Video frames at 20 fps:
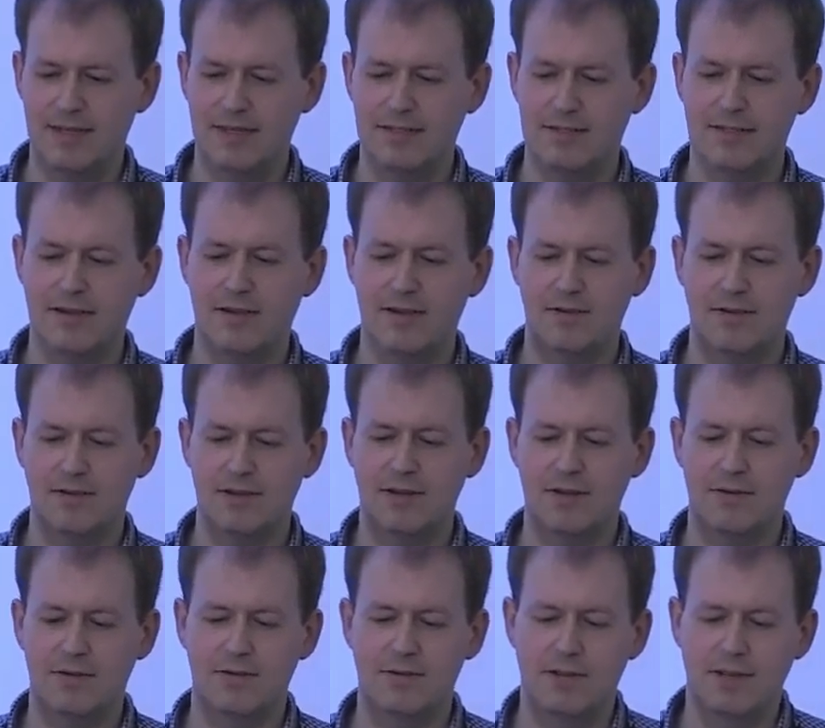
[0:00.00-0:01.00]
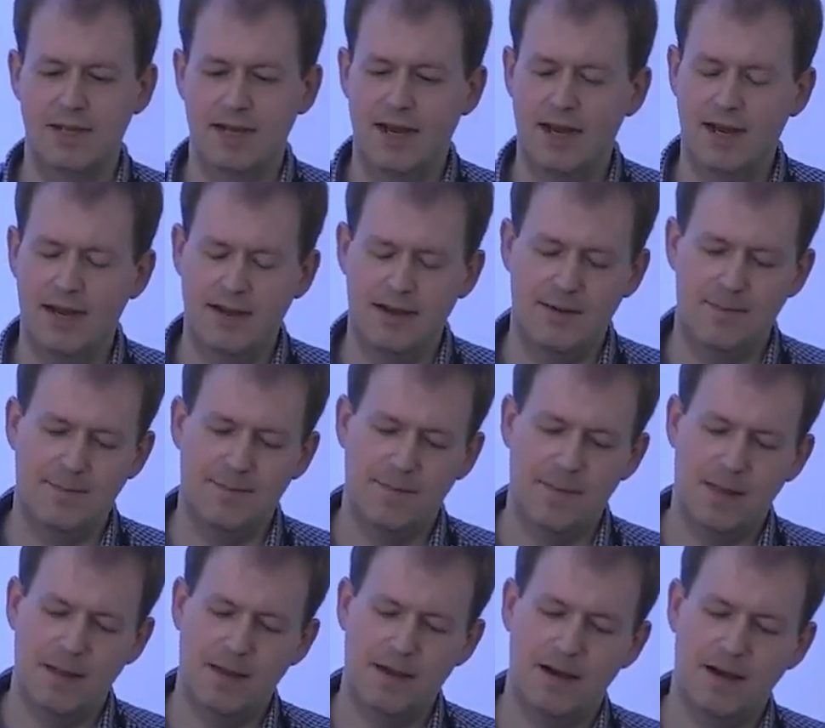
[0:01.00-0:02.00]
So, you know, um,
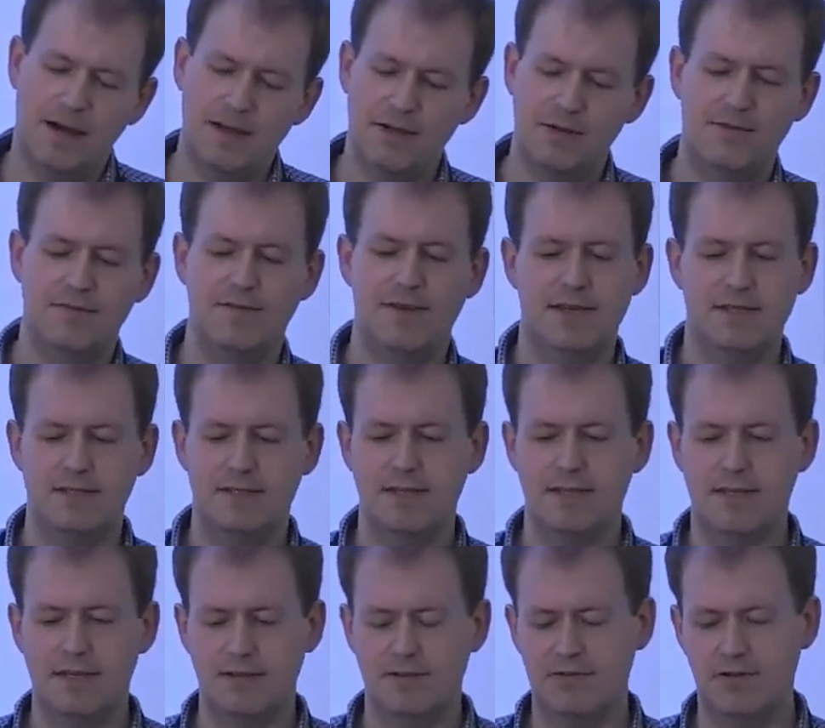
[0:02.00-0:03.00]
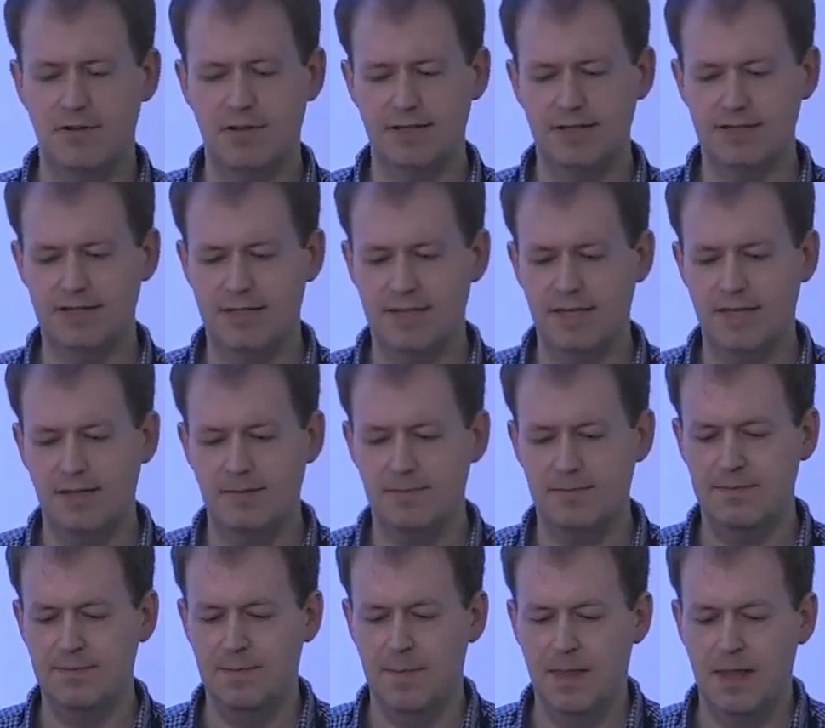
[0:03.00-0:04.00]
are you investing in growing the team?